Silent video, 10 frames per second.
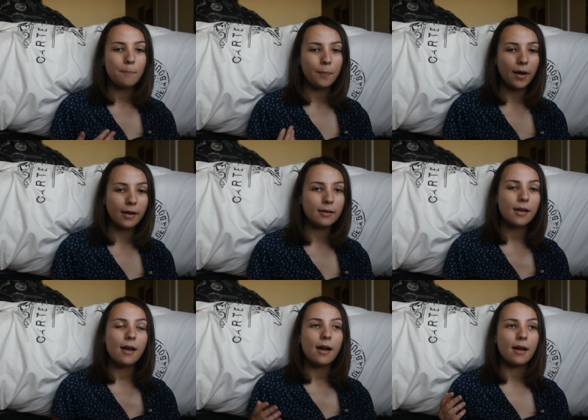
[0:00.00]
But
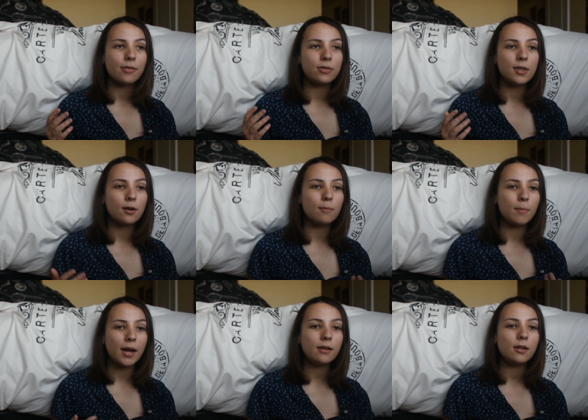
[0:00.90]
their
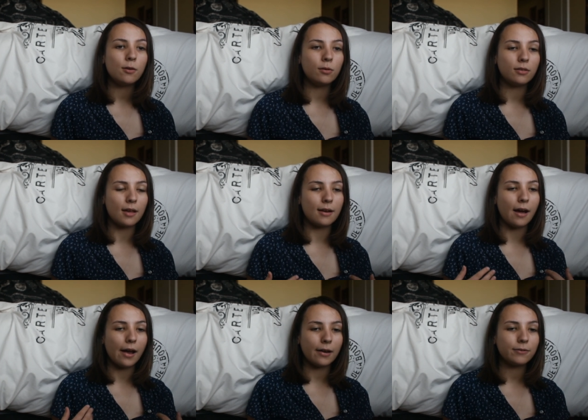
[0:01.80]
main use
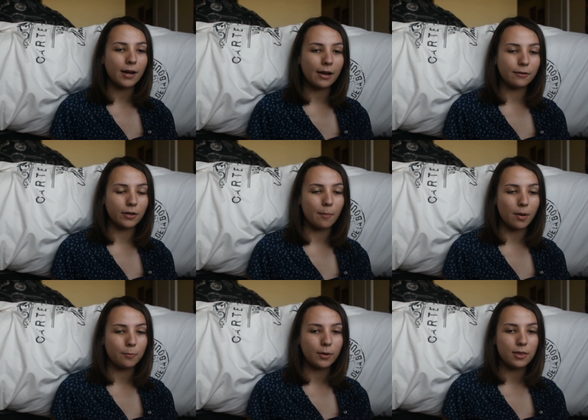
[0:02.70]
that I've kind of
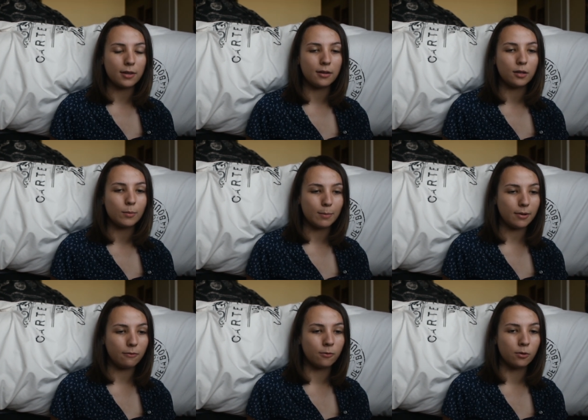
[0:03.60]
come up with is
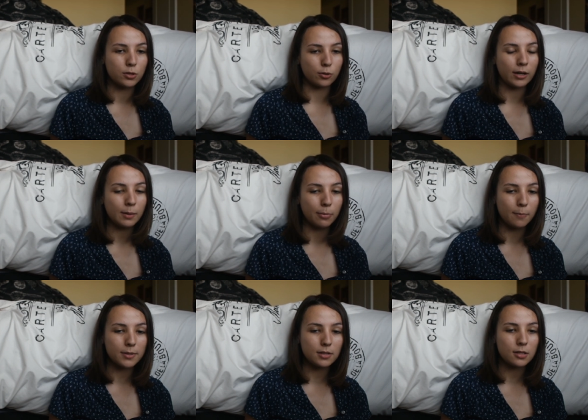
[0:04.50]
maybe for training
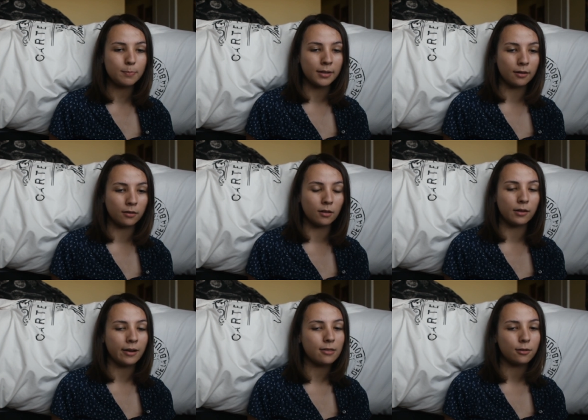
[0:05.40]
purposes, because the
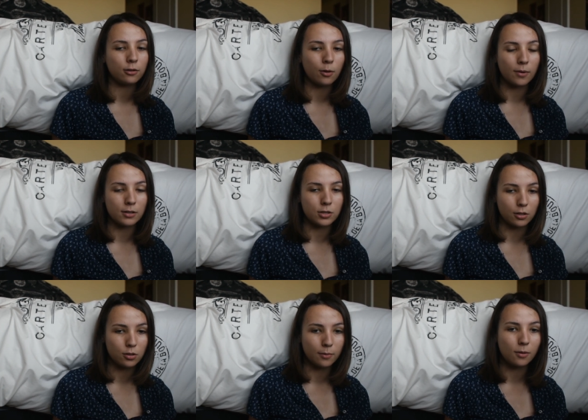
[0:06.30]
length is so
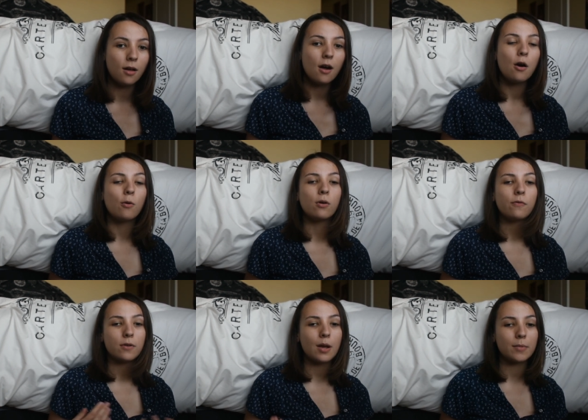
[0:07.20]
adjustable,
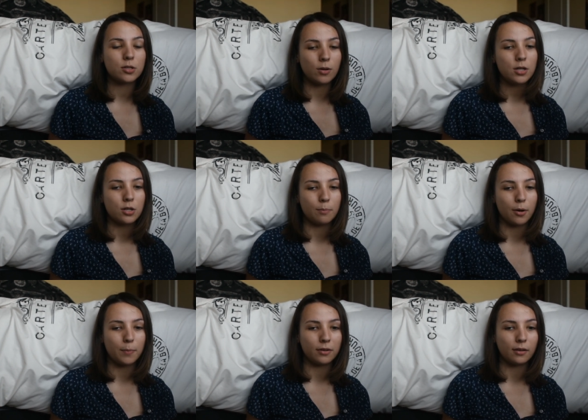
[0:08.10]
or for demonstration
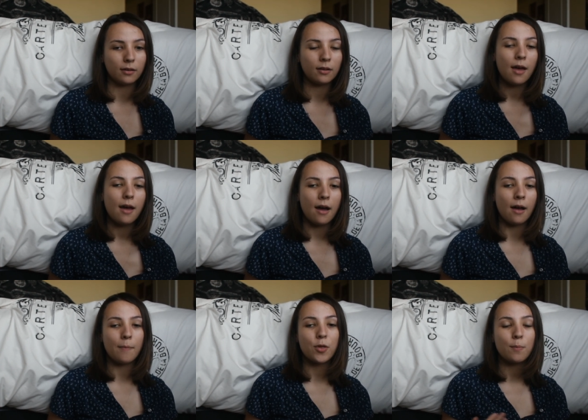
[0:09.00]
purposes.
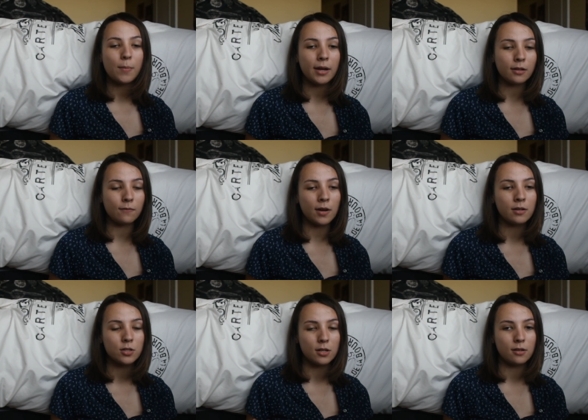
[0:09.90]
Their main
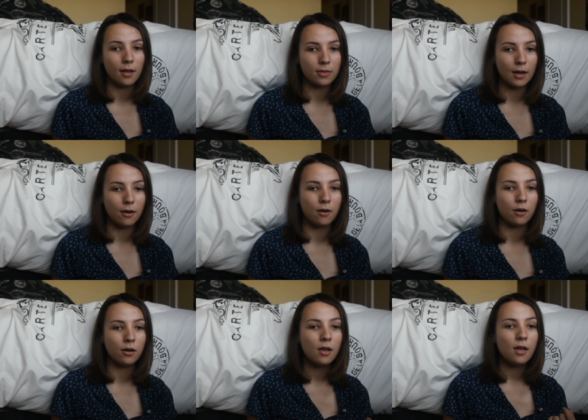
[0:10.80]
advantage is that they
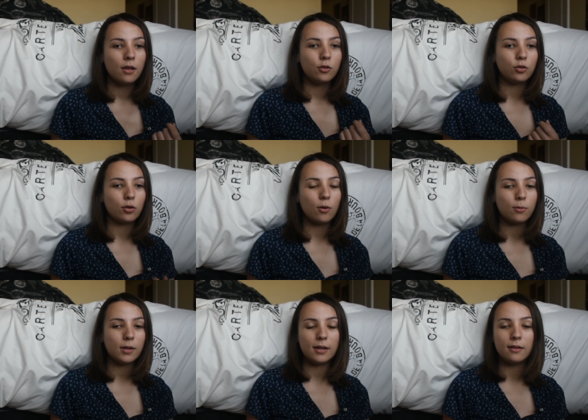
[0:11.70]
are
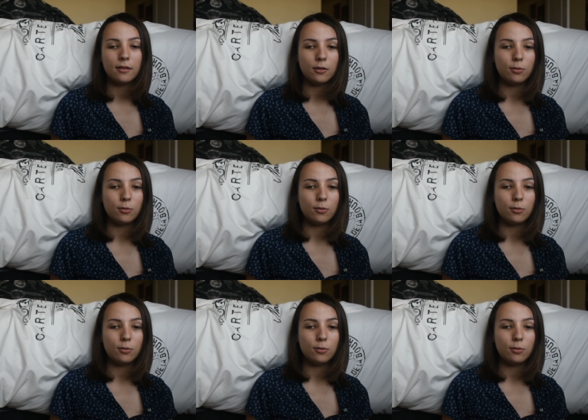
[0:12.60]
so easy.